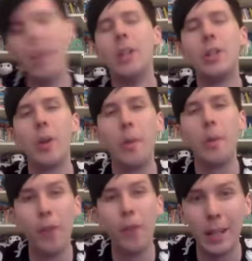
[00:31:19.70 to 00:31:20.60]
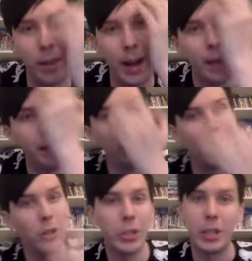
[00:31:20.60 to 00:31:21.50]
So I'm focusing on that, and then you
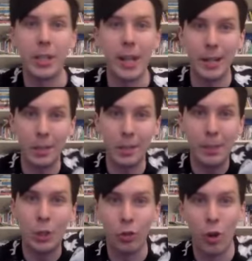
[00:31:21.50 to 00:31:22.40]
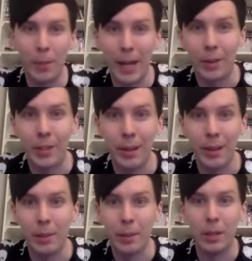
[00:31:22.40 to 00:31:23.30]
look to the side, there's a big drop down the
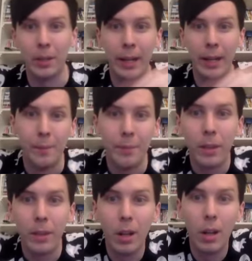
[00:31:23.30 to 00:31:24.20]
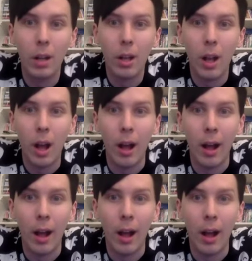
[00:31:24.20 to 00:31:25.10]
side of the building.
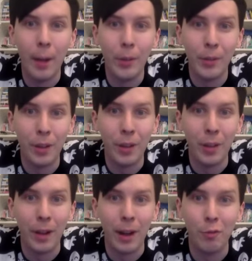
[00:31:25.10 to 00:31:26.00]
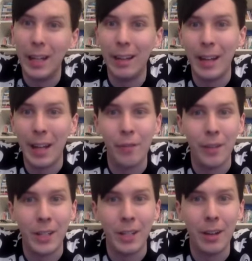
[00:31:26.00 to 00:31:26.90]
It was fun though. I really like that
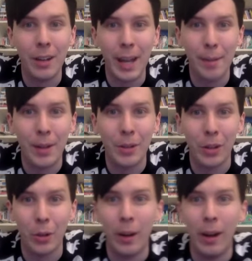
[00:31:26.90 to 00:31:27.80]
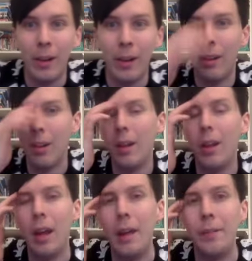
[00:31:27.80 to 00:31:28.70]
video. That came out so well.
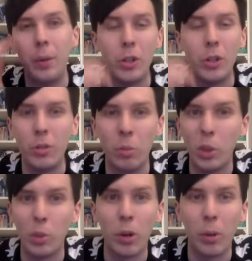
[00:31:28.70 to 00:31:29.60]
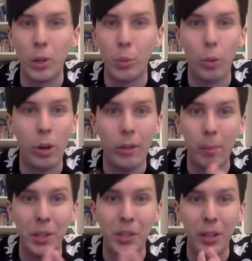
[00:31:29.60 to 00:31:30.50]
If you just want to watch one of our
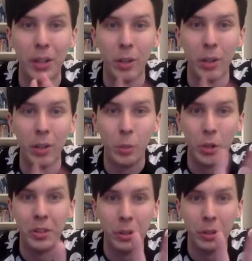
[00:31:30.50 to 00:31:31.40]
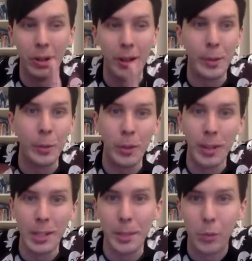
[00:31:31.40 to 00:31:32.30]
Brits videos, watch the O2 climbing one.
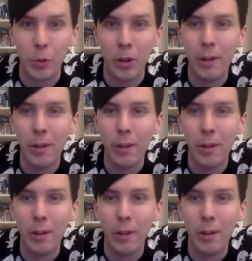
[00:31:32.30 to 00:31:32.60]
That's the best one.